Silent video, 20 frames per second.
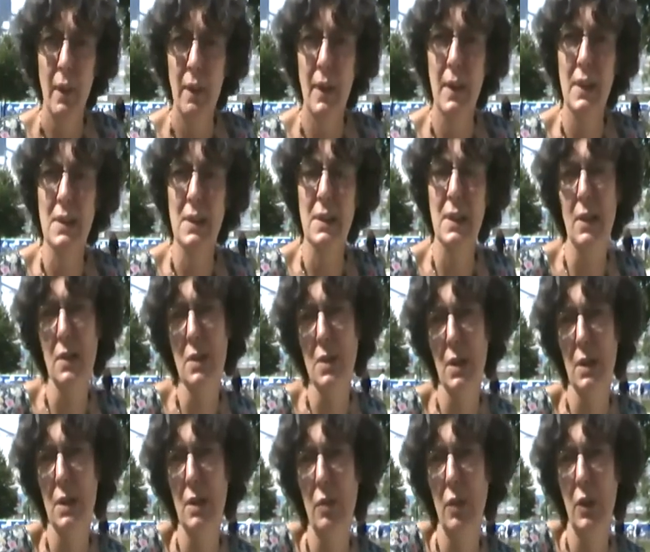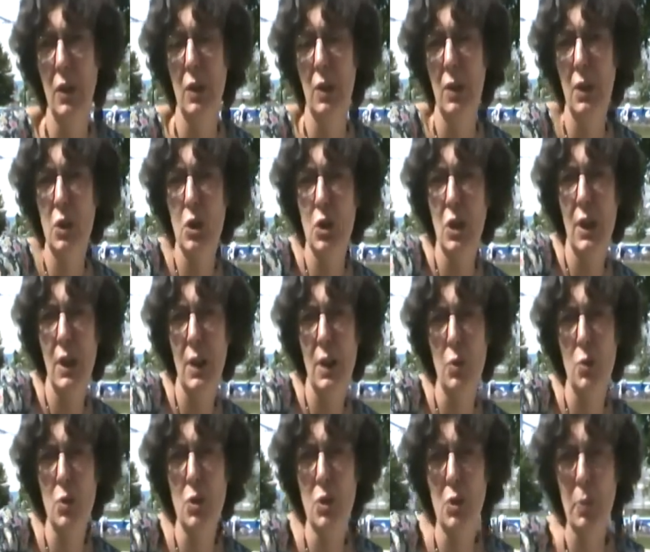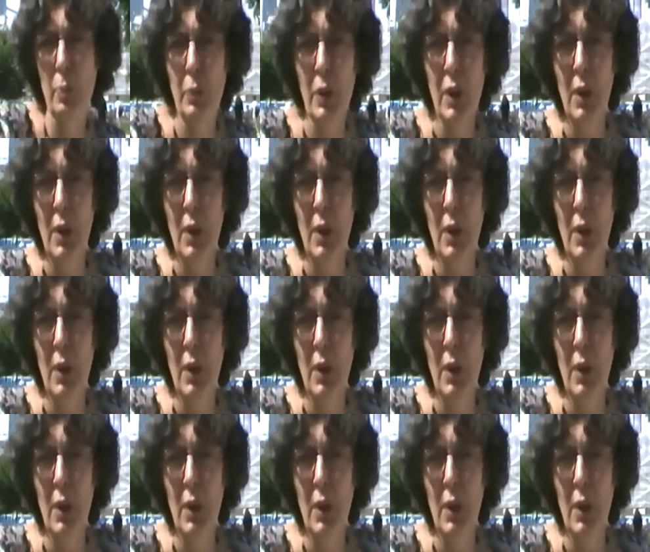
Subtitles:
That's now significantly changed.